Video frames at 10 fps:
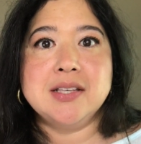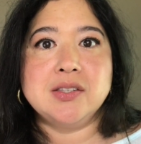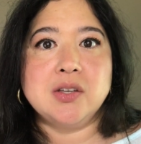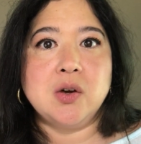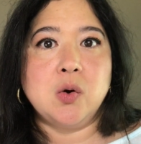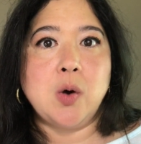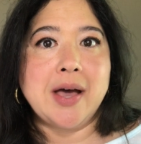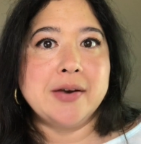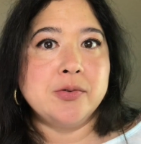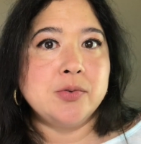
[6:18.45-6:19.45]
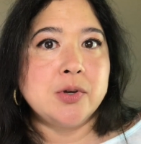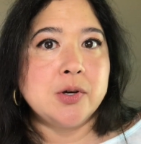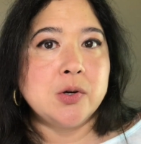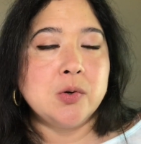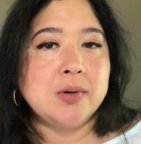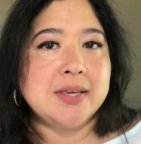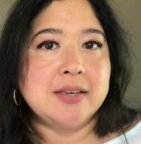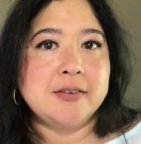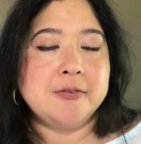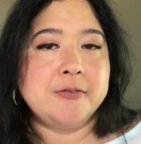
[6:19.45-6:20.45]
So I don't know if